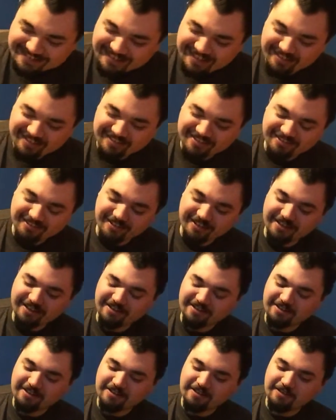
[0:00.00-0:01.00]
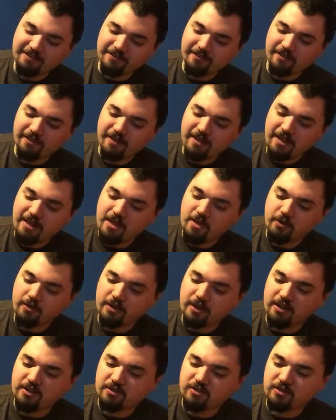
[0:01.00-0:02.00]
it's like,
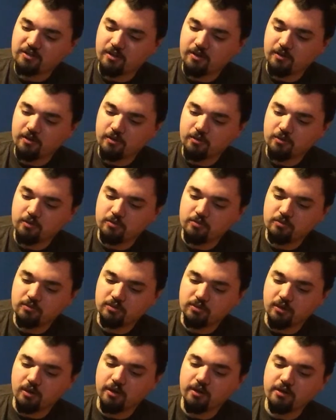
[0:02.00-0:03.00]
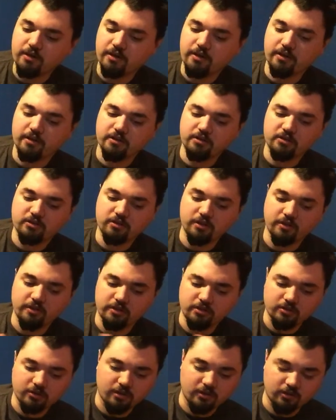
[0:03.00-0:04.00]
okay, so Donnie Yen and
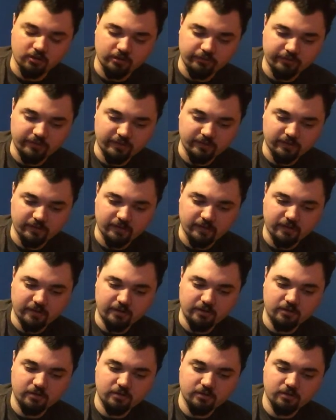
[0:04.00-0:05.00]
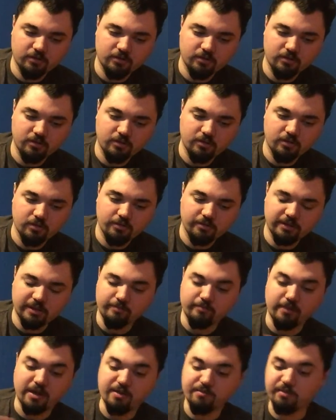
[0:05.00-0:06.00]
Tony Jaa are on this side. They
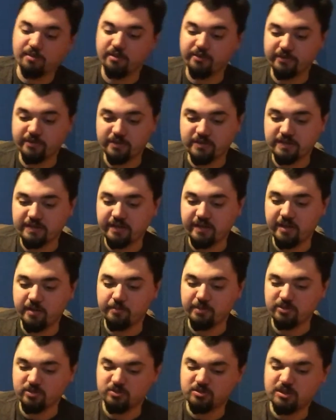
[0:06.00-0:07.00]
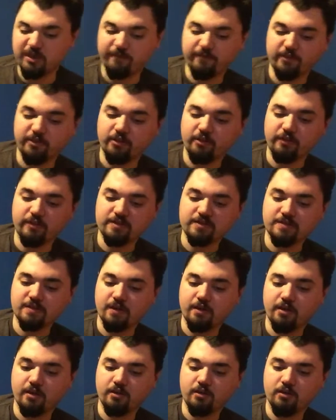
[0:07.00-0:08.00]
might be on this side, but they're definitely on this
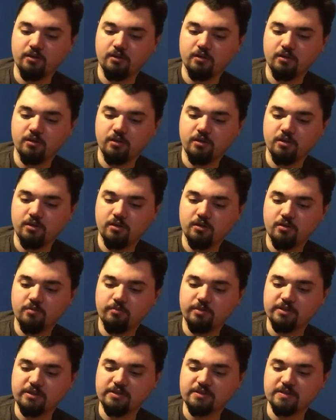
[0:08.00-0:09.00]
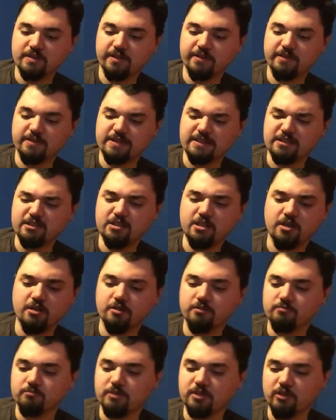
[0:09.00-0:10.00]
side. But then suddenly it's like, no,
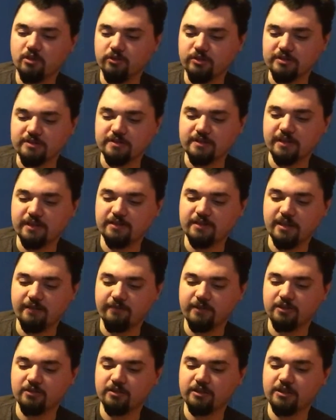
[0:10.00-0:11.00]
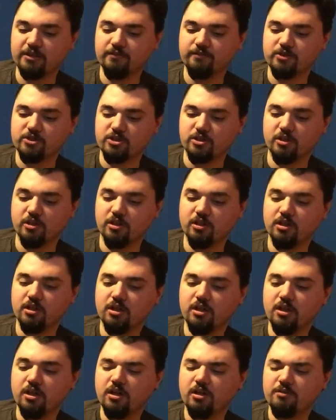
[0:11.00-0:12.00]
nah, they're on this side, definitely, for sure.
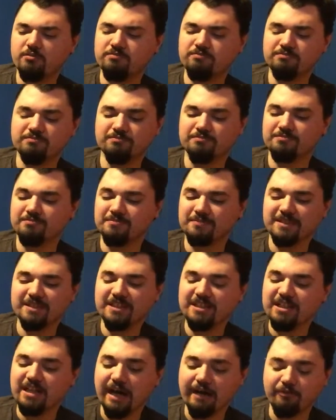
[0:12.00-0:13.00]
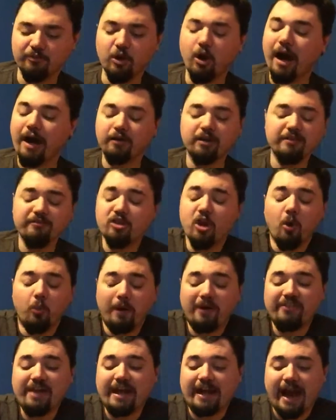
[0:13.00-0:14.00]
I don't, I don't, even know
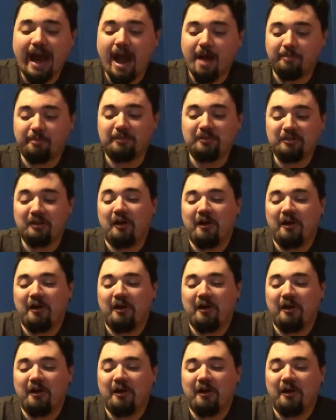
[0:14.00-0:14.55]
when that happened,